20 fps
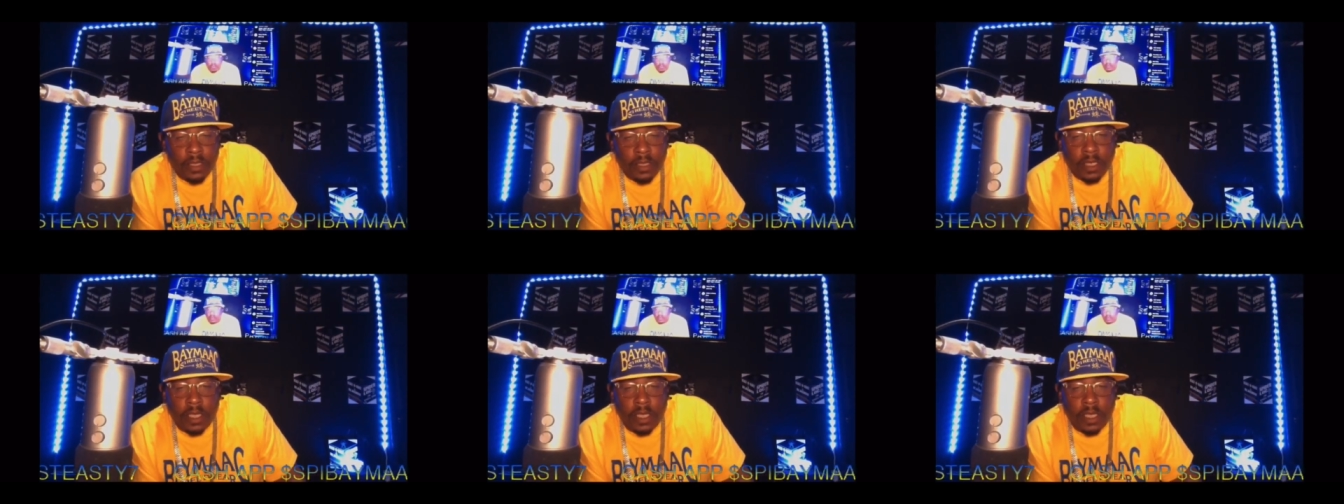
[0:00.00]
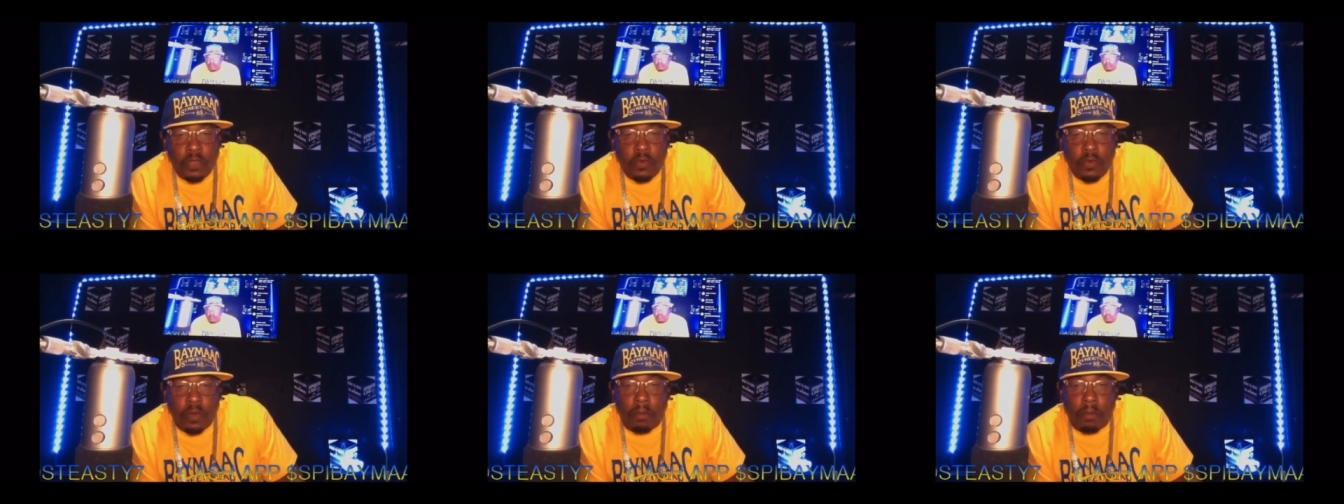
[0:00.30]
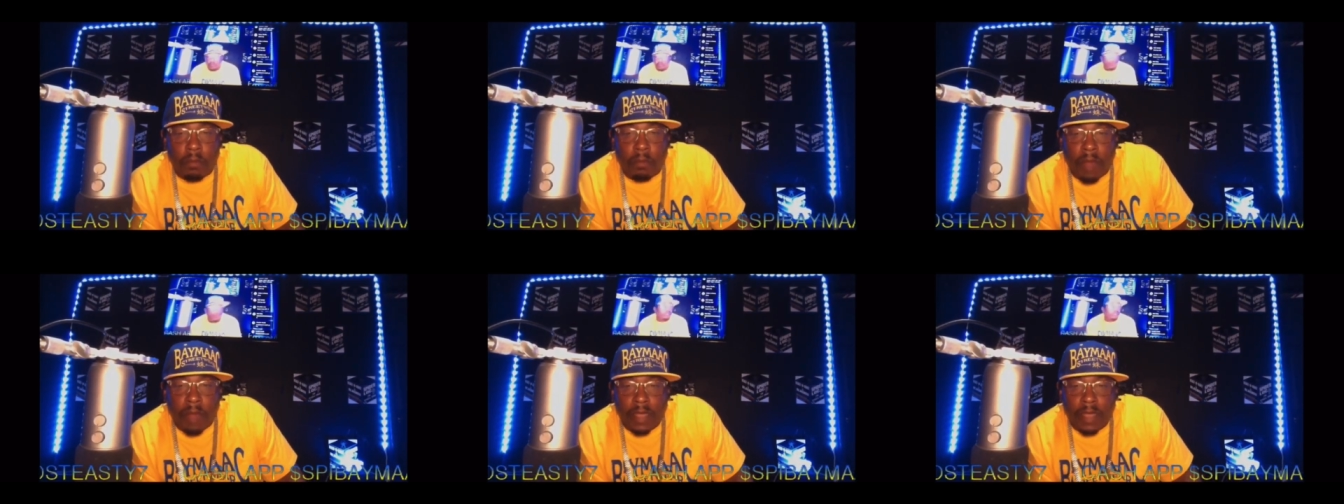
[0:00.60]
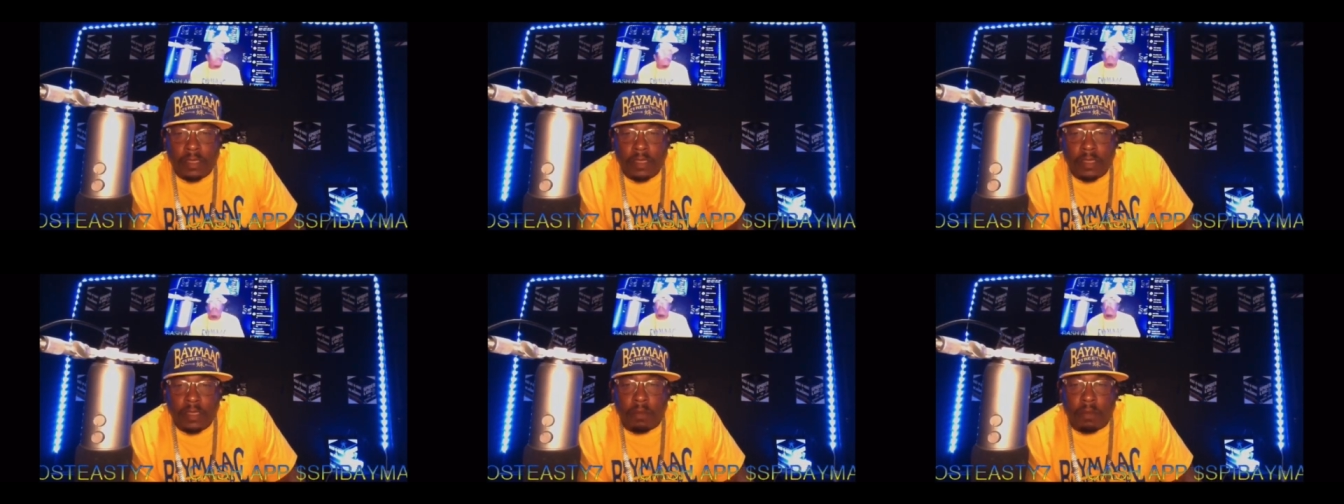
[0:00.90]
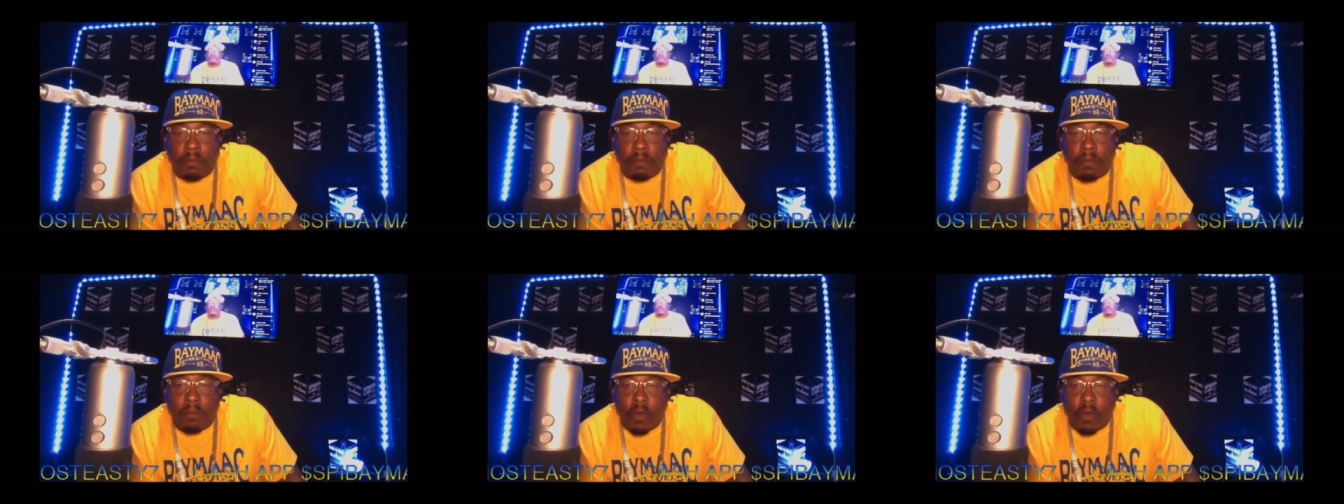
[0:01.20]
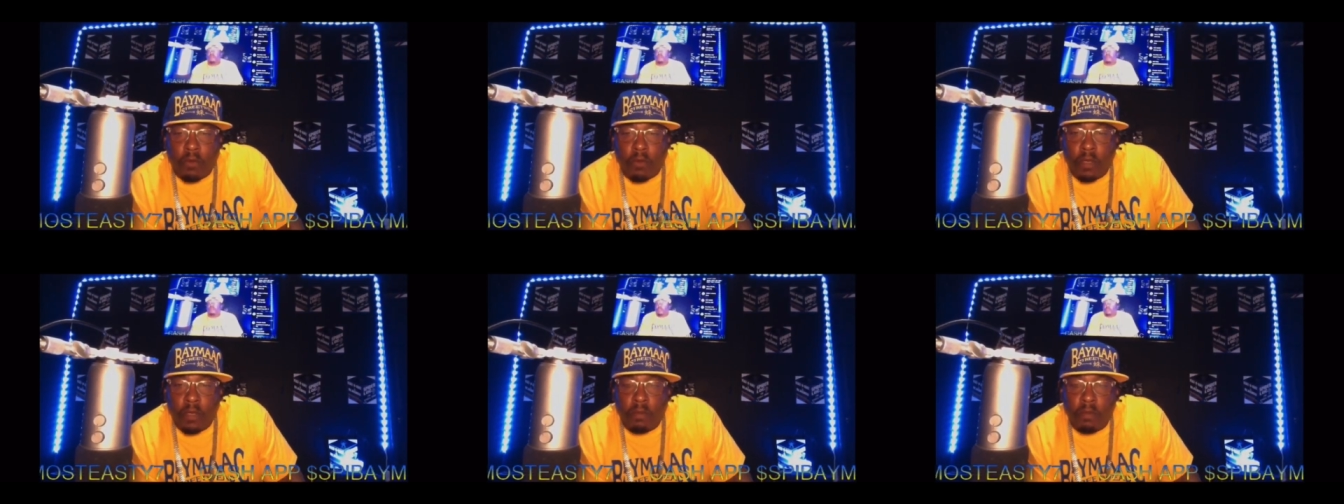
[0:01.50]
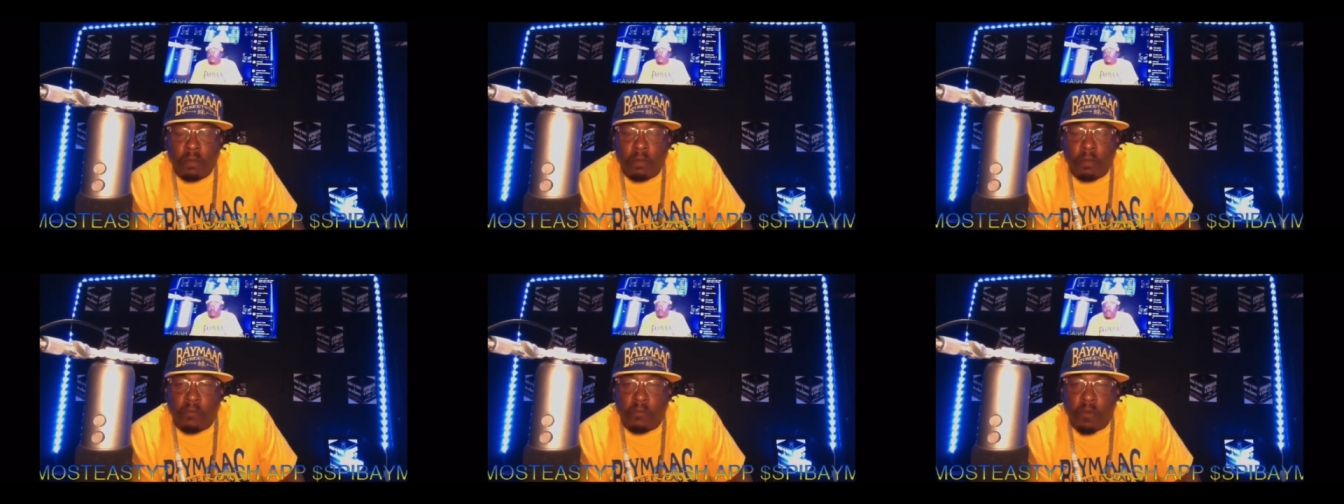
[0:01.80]
Can you imagine the moment
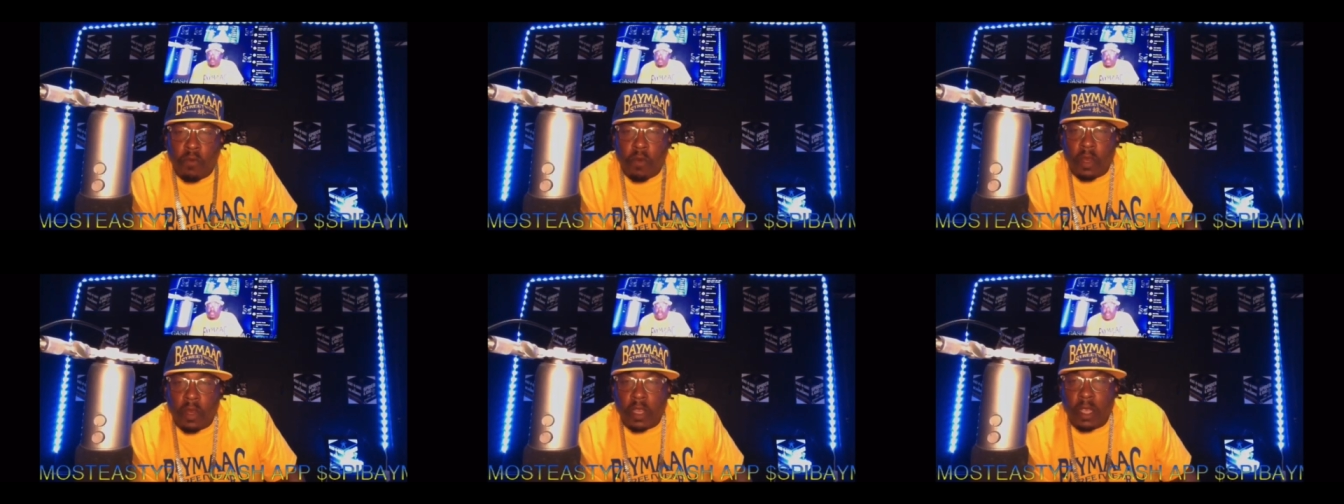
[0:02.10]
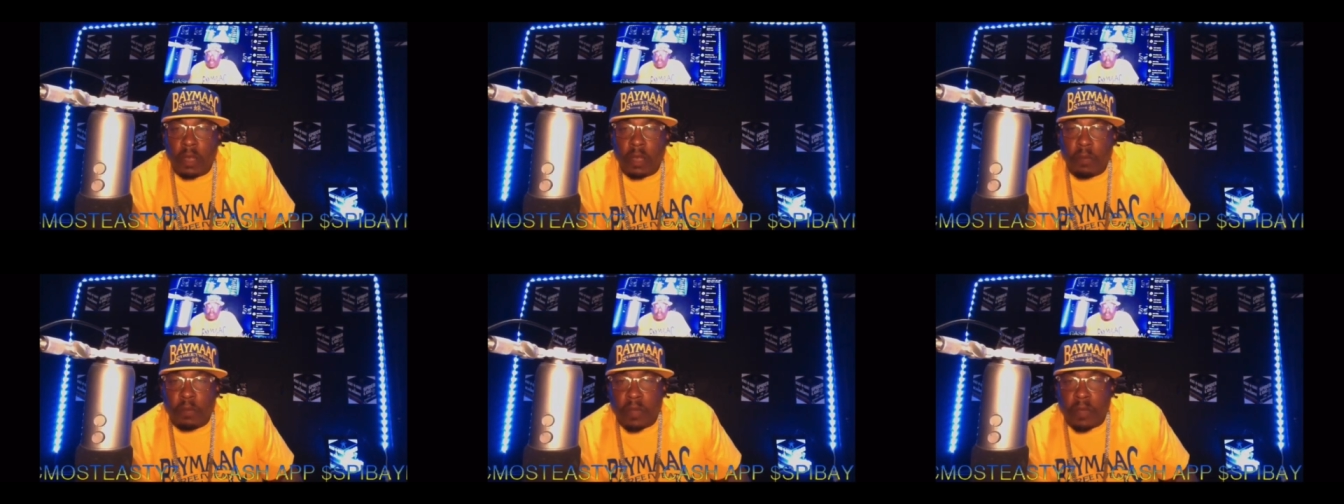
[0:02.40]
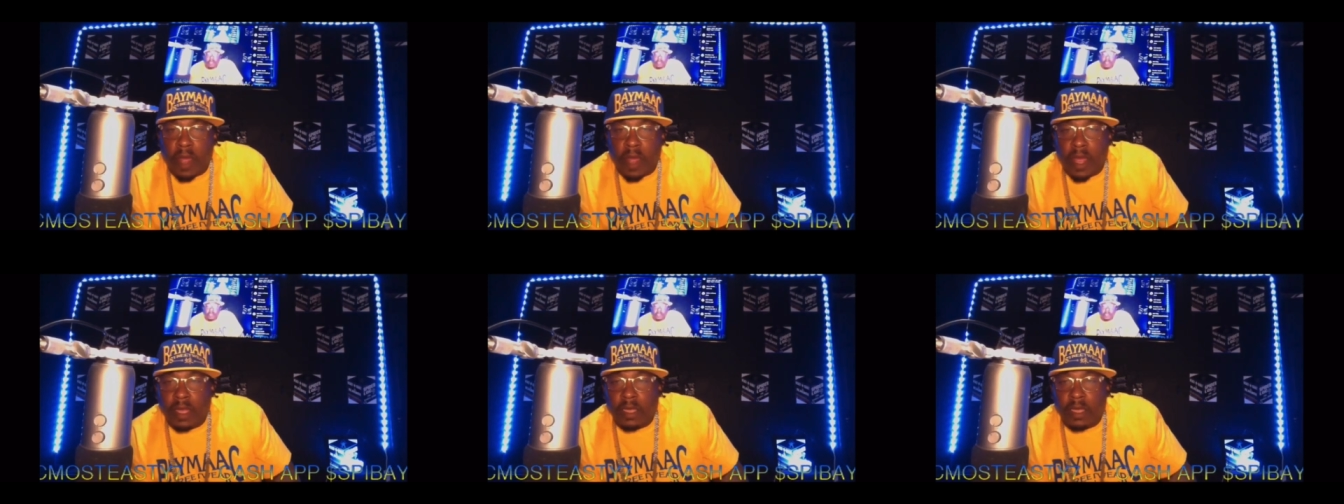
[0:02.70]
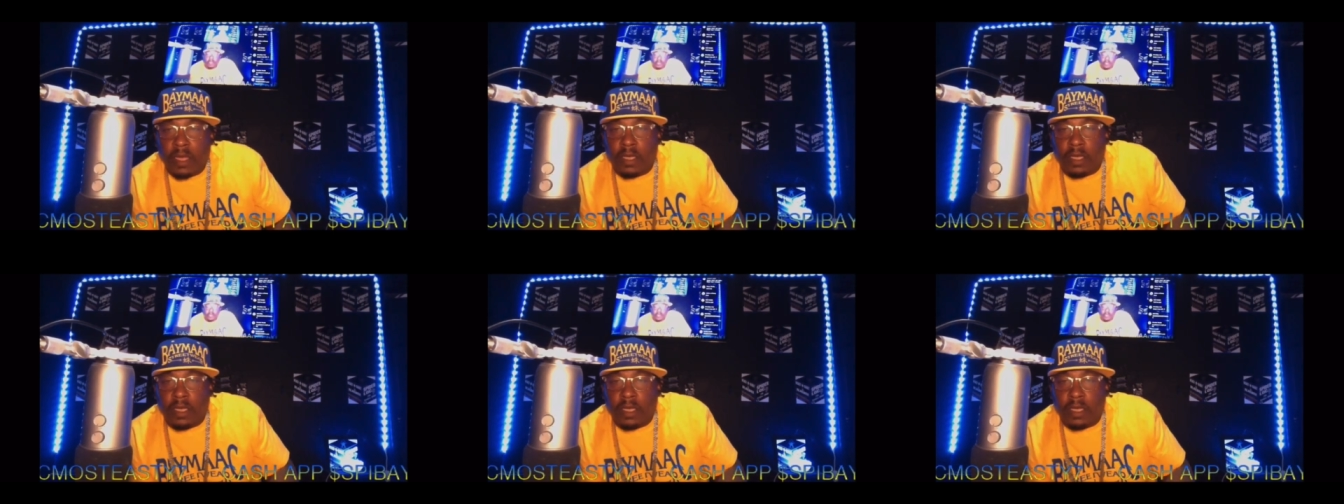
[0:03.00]
before impact?